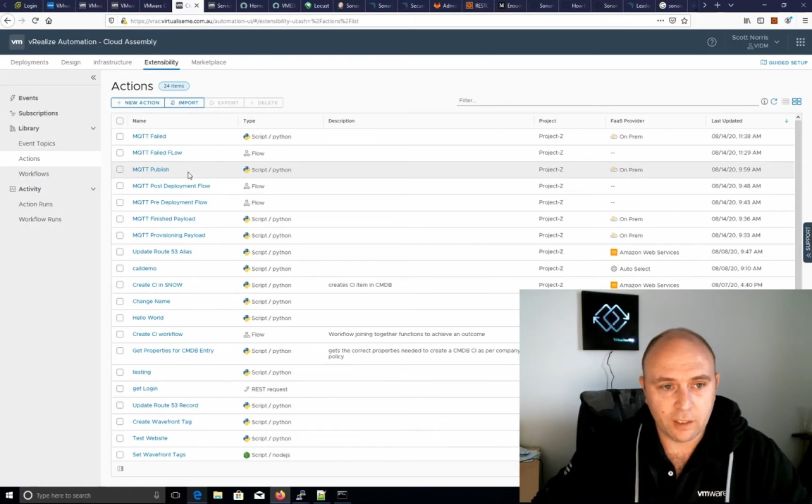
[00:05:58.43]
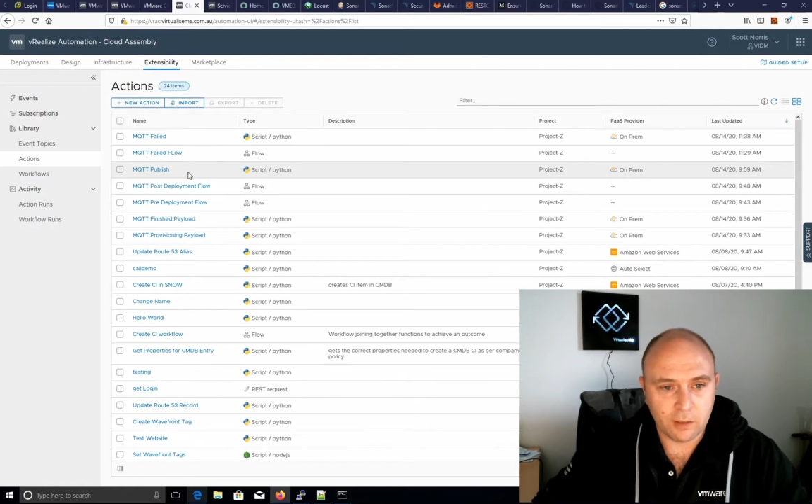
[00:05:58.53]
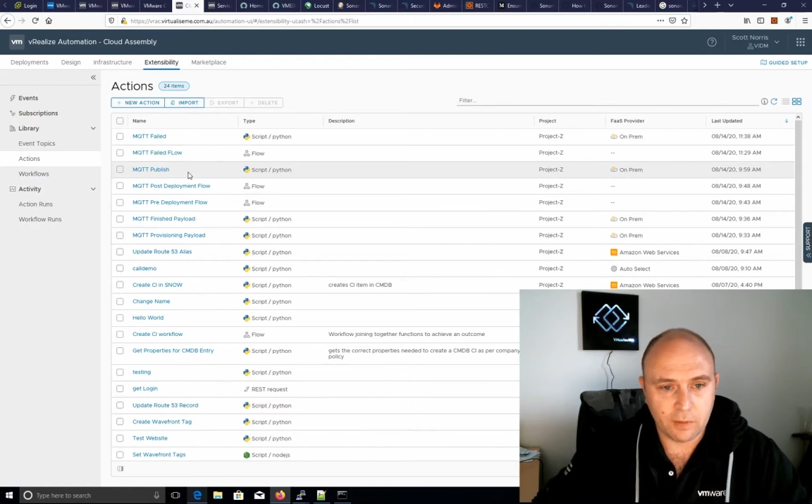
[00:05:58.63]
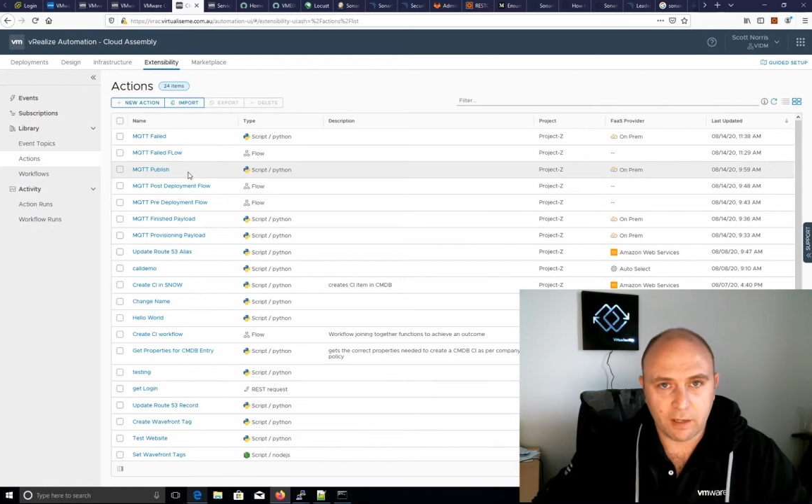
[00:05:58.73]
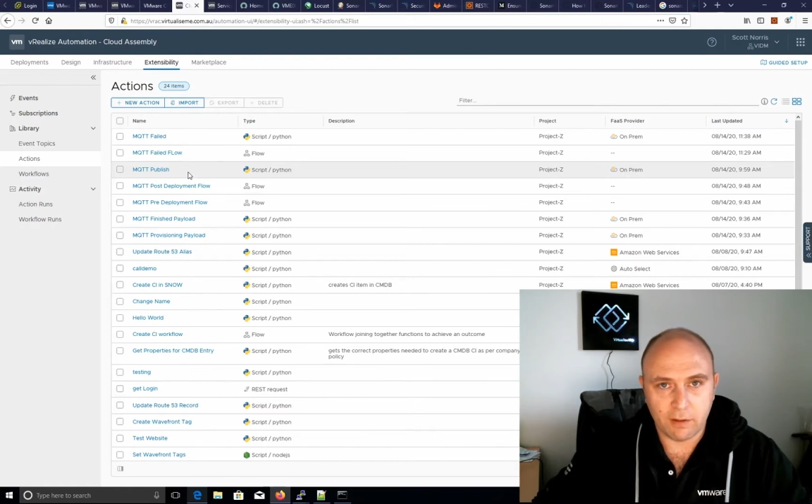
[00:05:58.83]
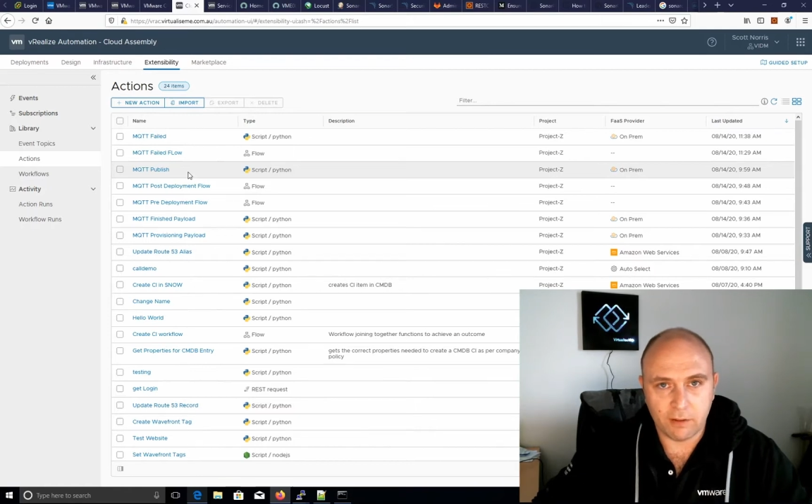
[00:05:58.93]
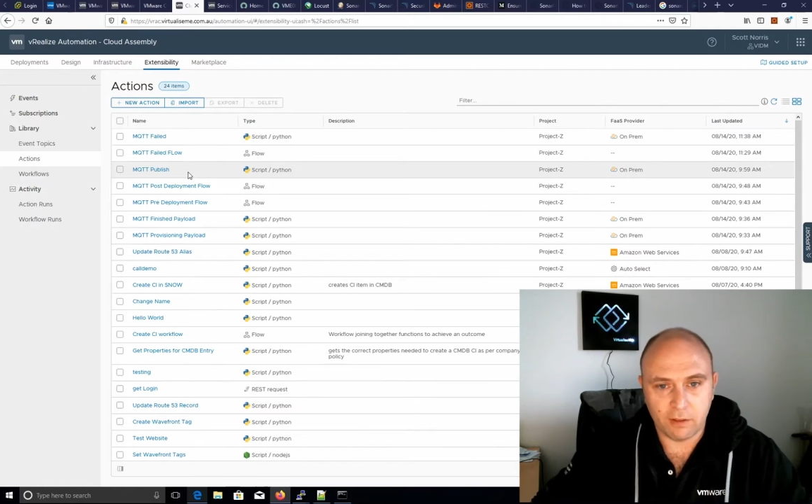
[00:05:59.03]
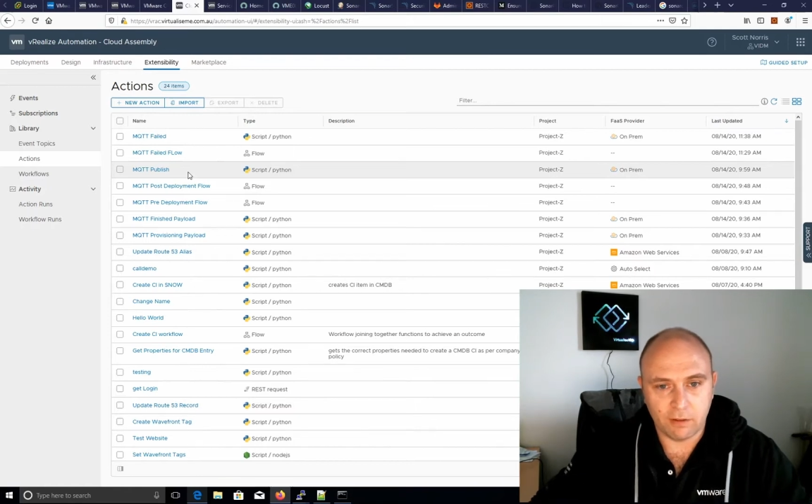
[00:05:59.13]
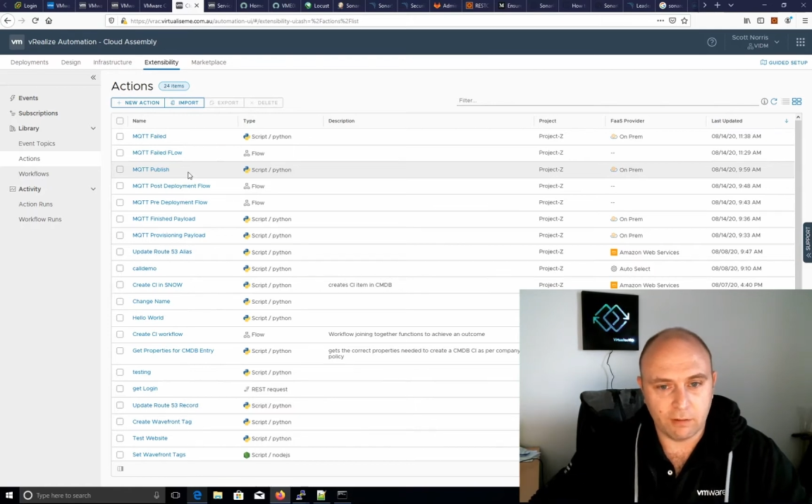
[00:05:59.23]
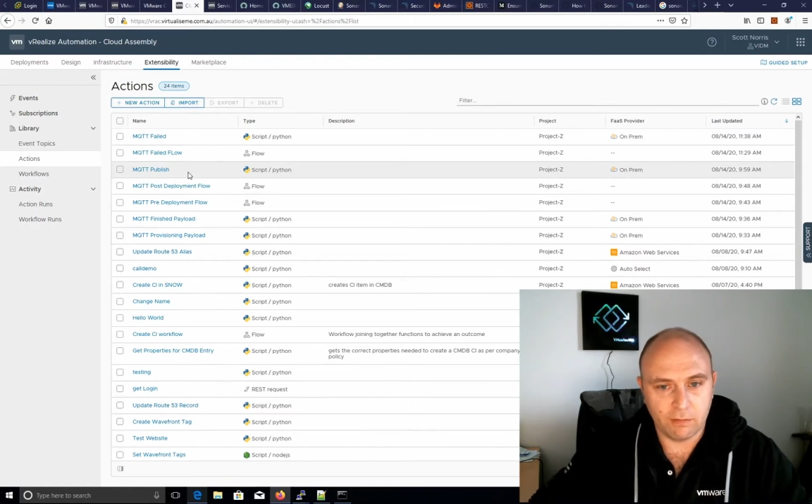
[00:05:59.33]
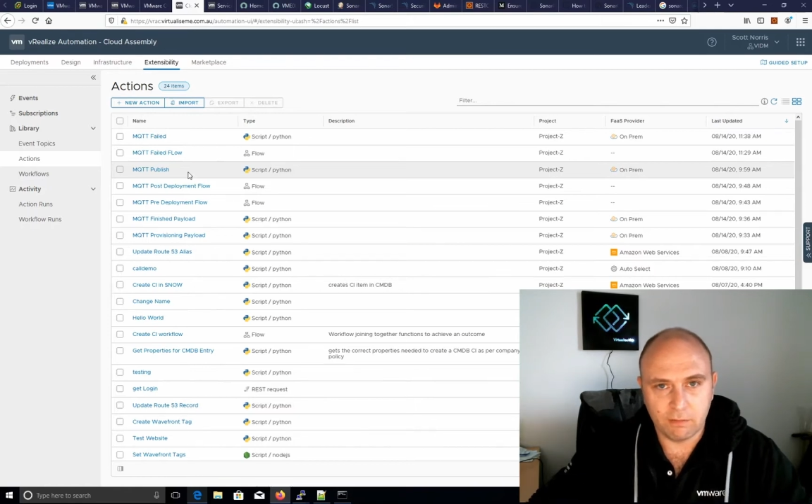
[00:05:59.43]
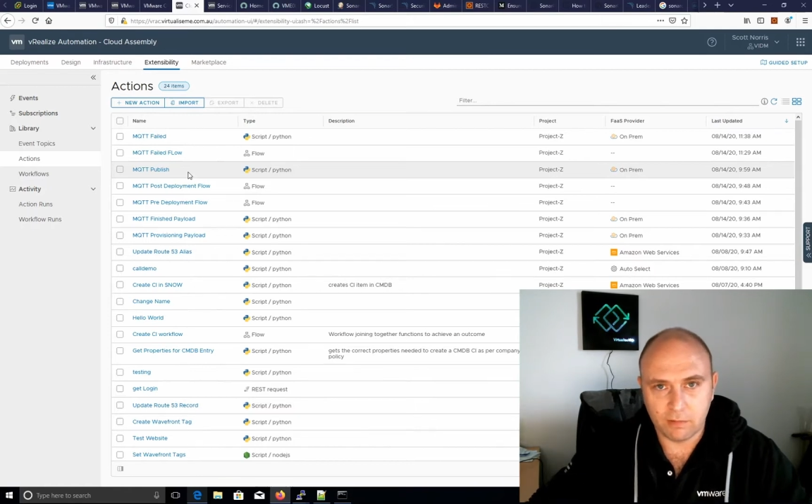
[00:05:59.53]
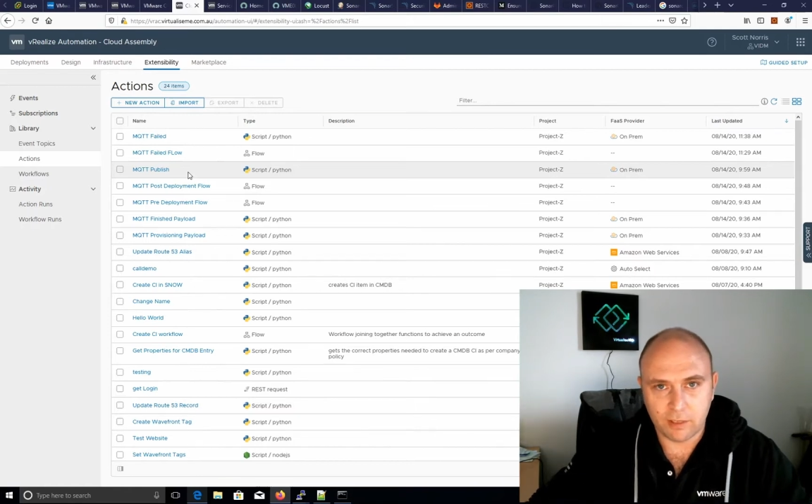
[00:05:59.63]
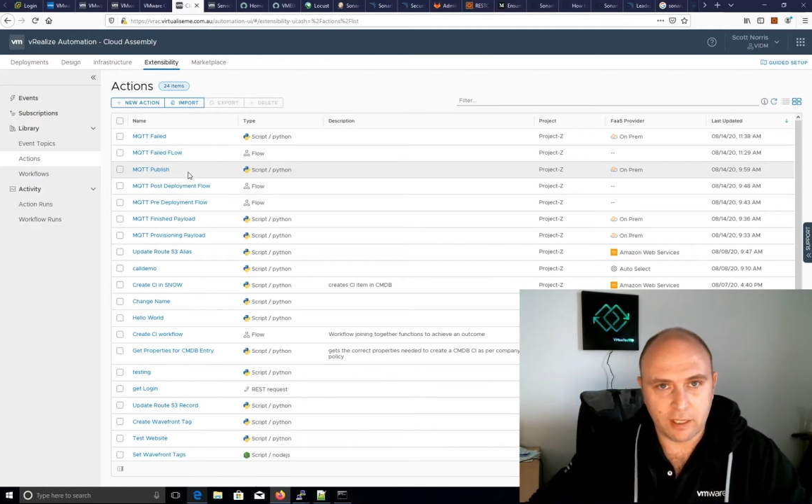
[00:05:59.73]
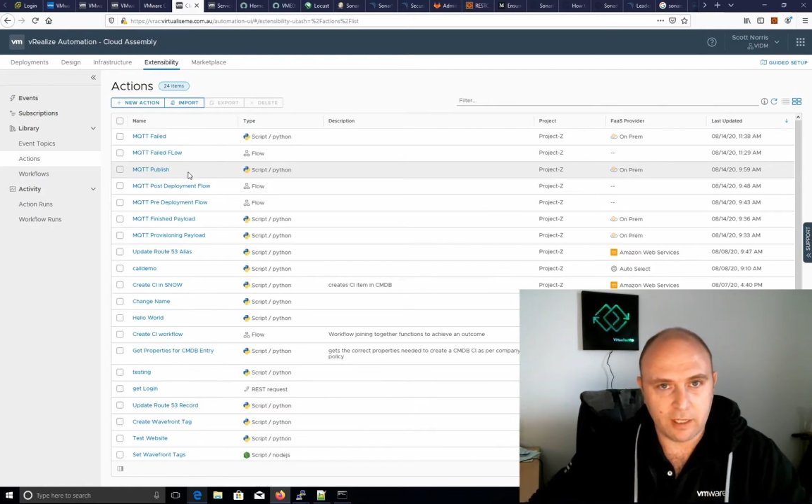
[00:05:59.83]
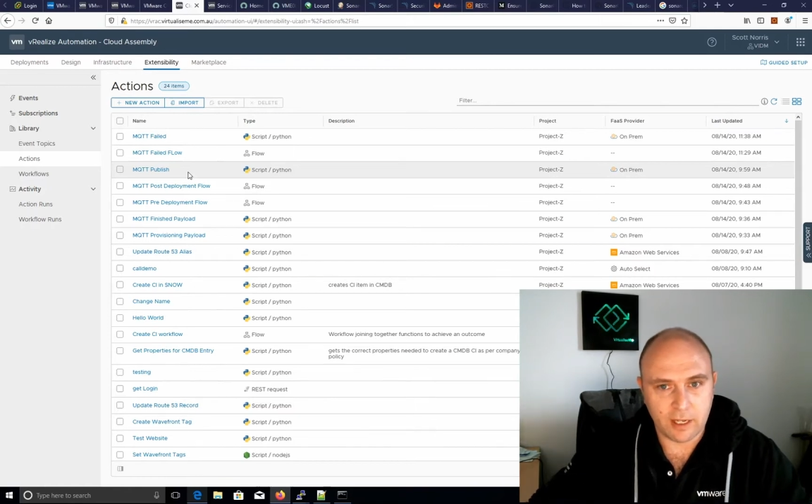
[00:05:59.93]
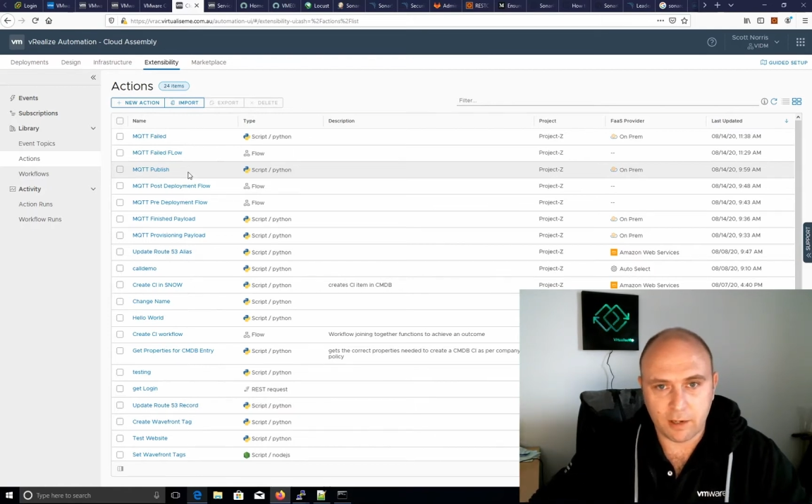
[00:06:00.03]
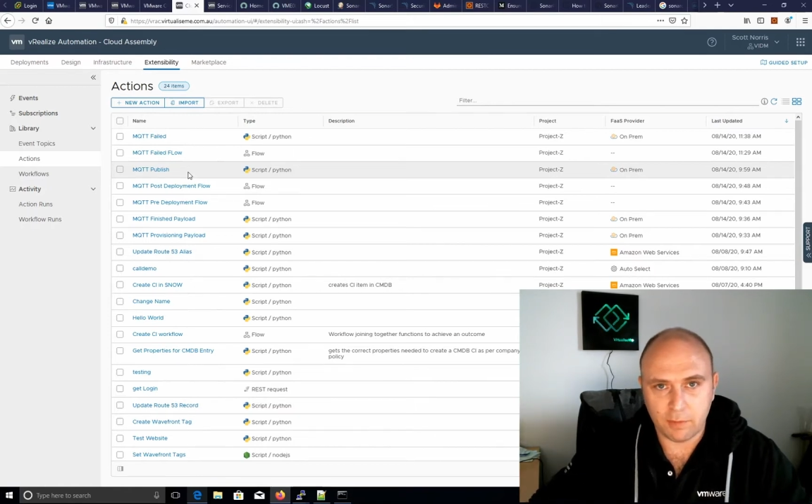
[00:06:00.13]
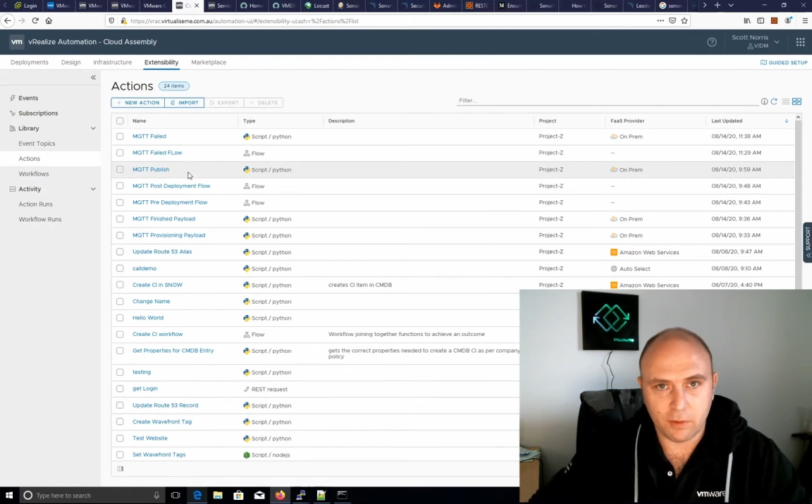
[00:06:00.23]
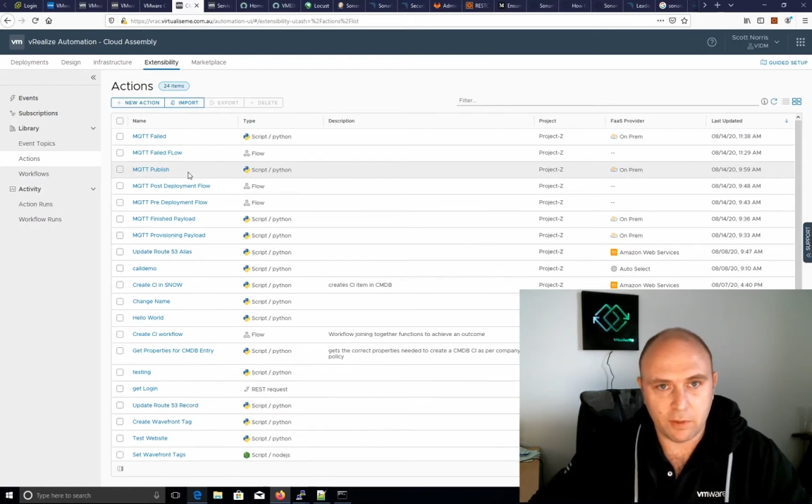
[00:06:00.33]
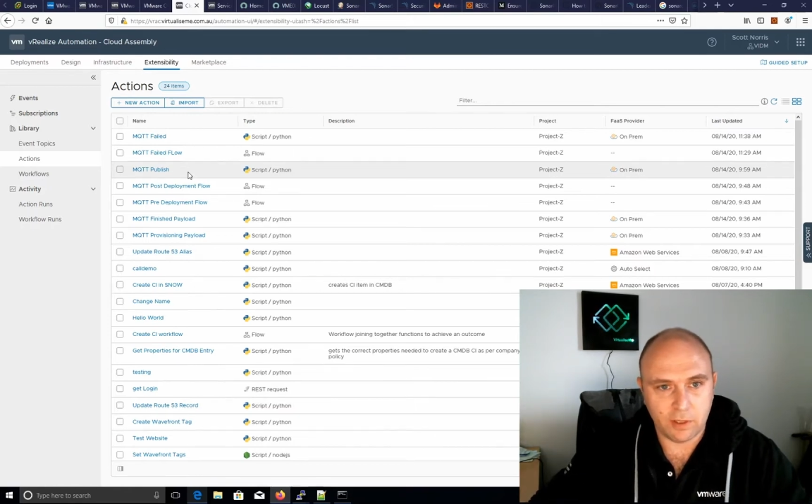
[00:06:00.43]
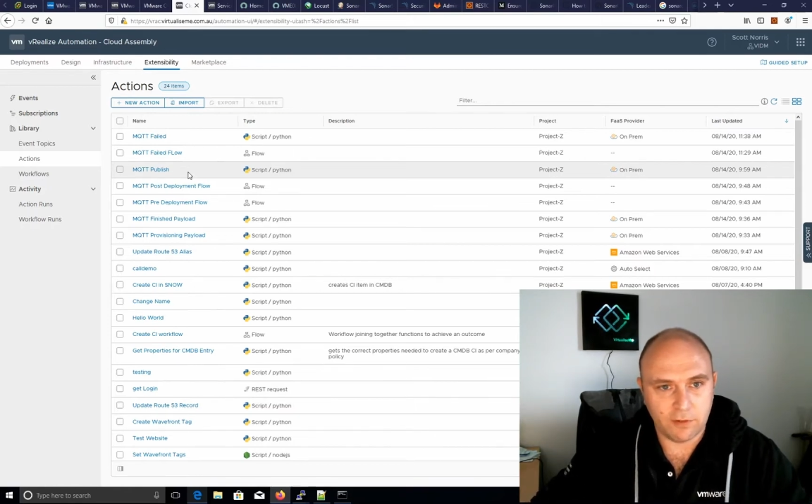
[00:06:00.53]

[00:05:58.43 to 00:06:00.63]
to be able to send data between